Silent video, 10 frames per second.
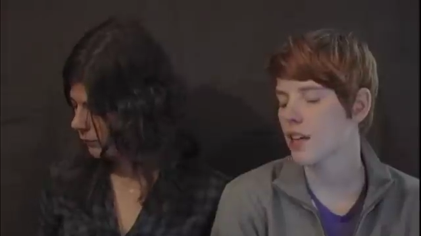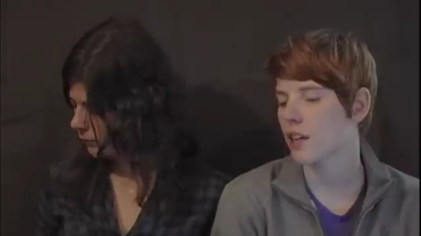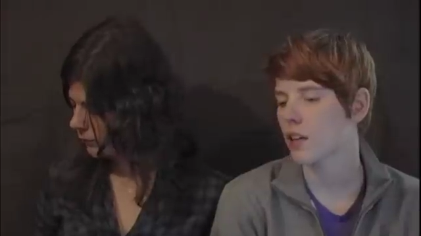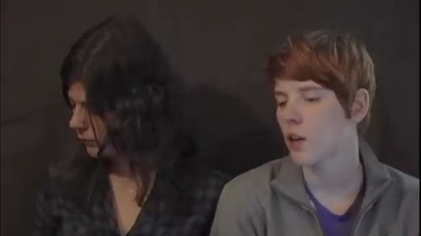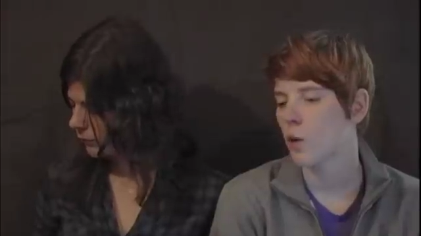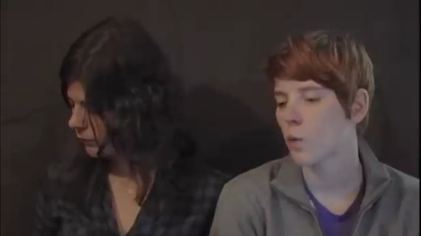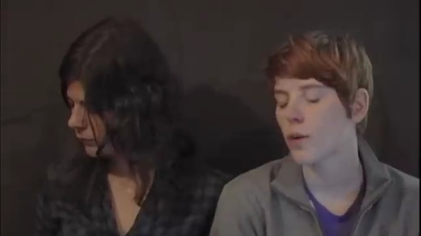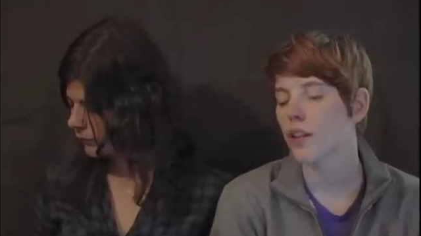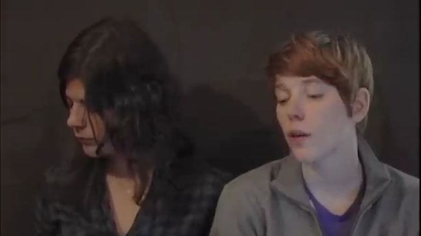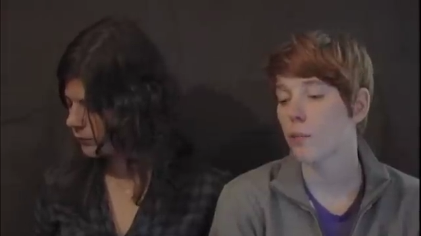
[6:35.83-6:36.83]
Speaker 1: like,
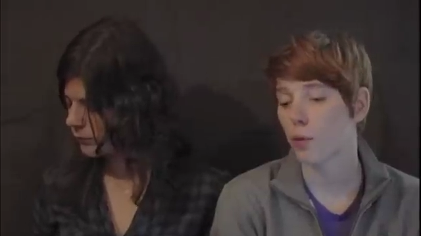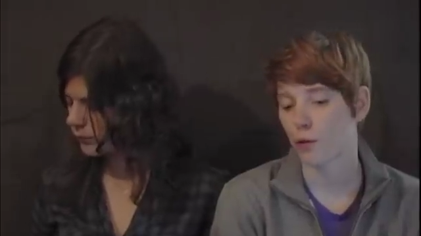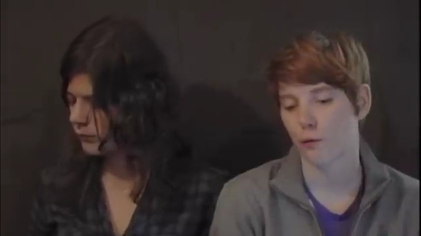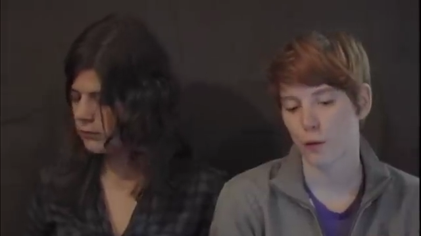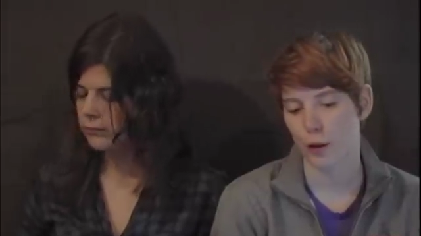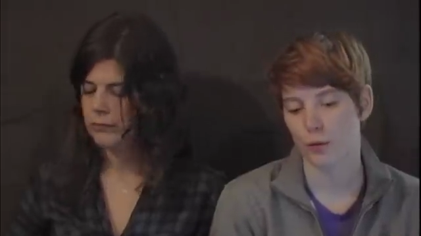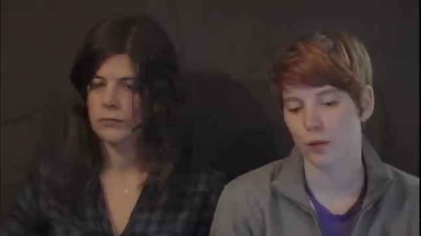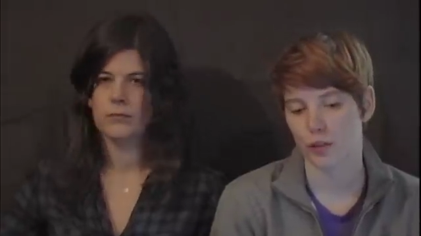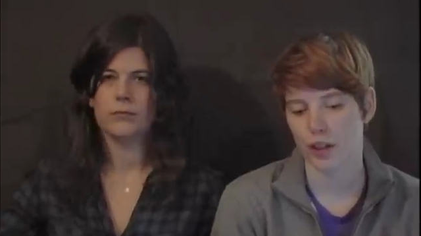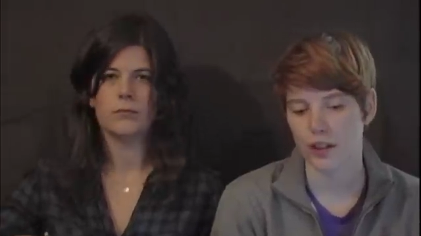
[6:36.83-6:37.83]
really important for you
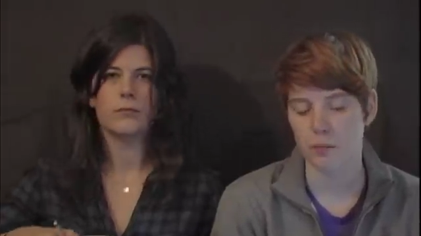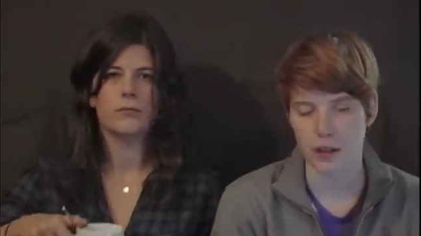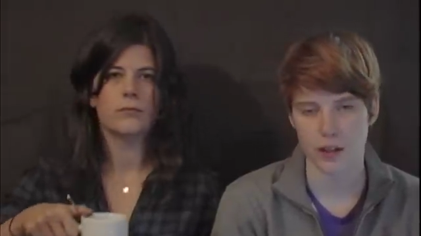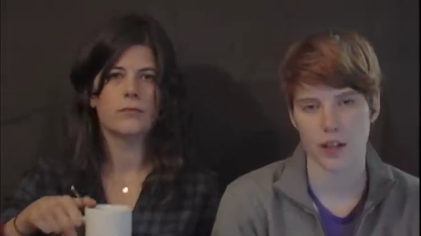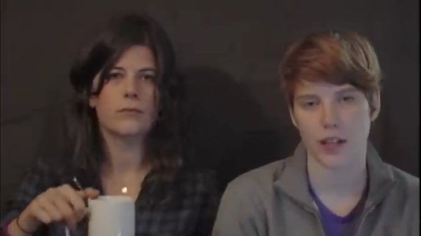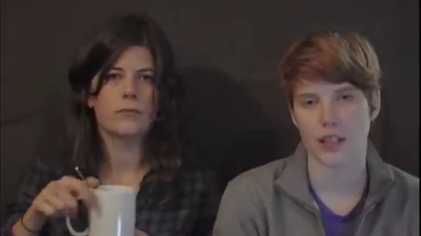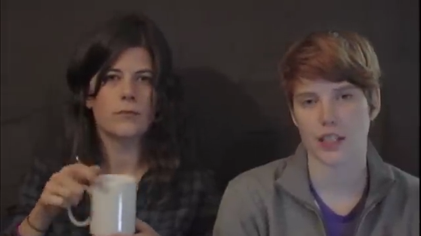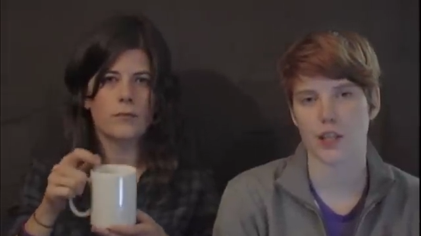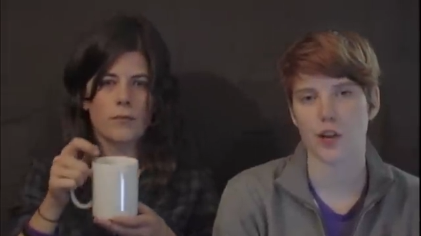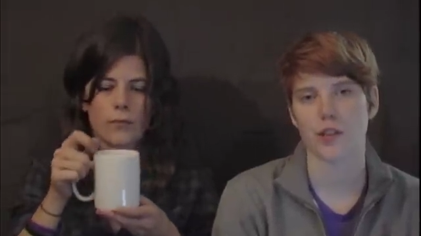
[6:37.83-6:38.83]
to look in the mirror and,
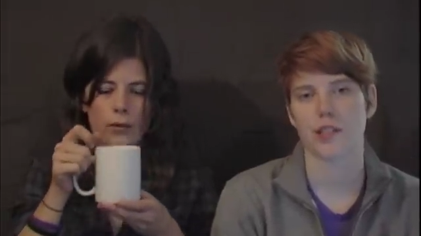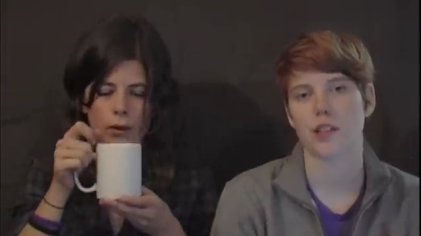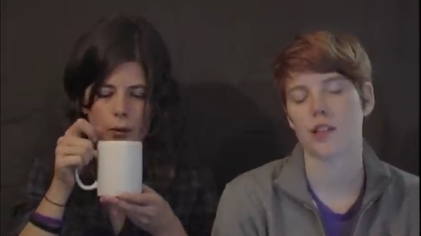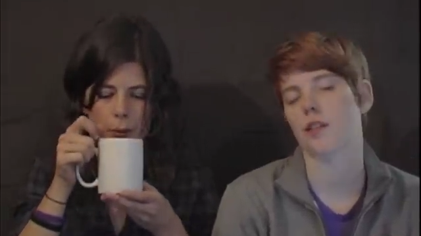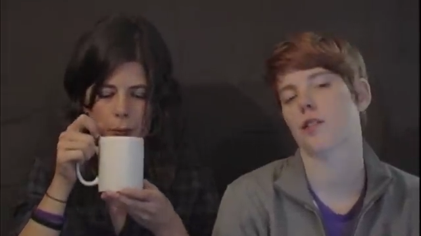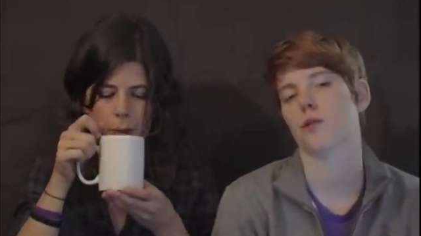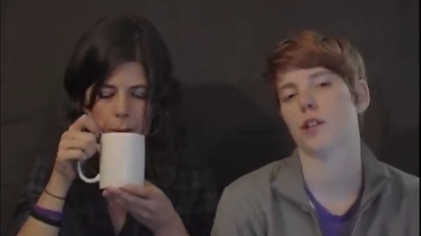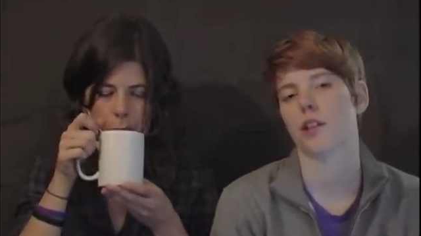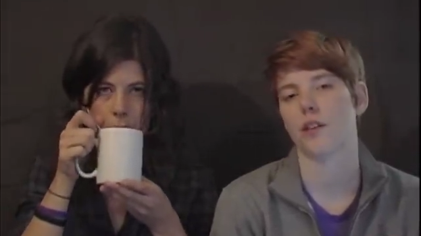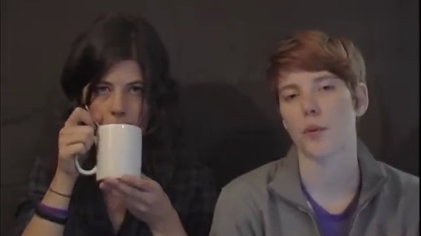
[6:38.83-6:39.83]
like, notice the things you
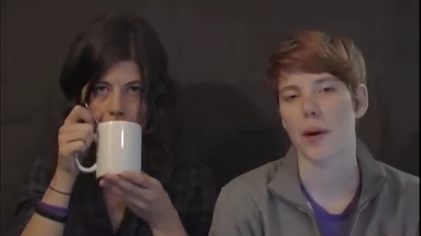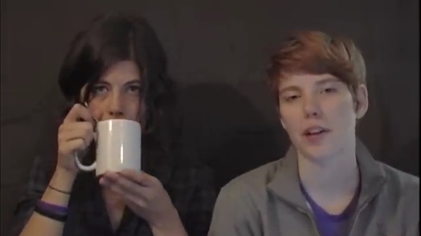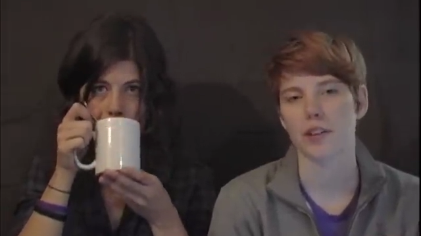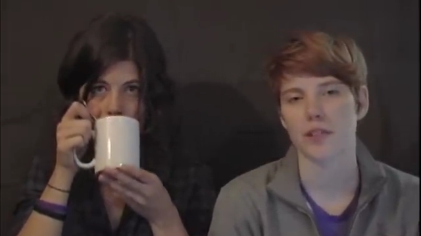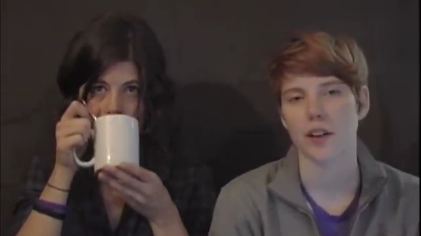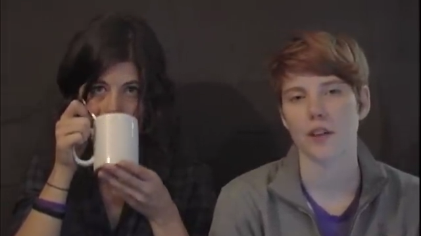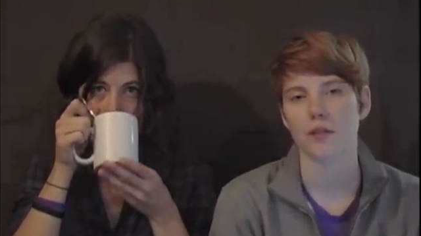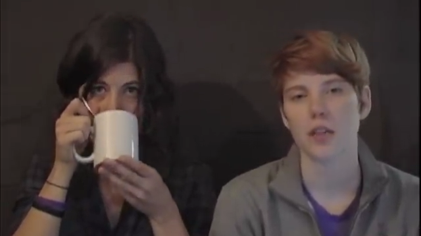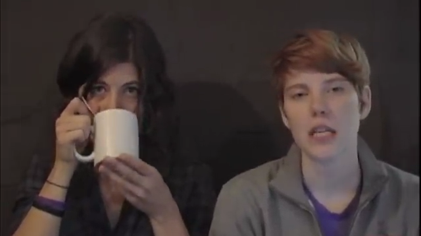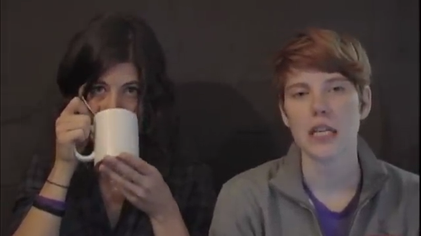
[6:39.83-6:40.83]
really love about
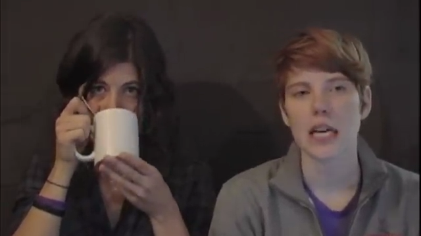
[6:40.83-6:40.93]
yourself.